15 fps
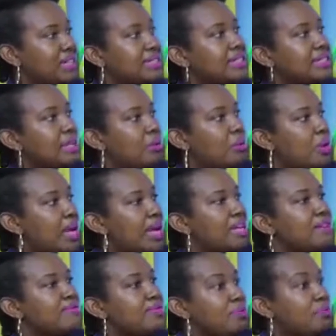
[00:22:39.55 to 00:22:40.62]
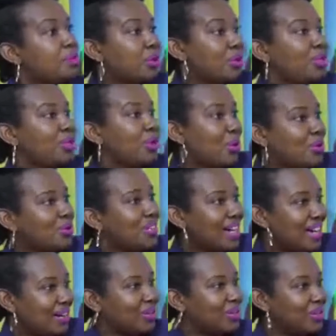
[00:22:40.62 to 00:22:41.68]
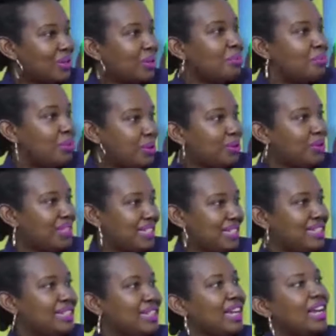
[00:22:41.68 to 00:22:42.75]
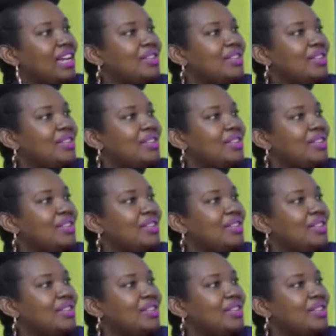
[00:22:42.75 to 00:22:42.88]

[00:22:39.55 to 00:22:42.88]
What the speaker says: Just the way if you bought your own house or built it,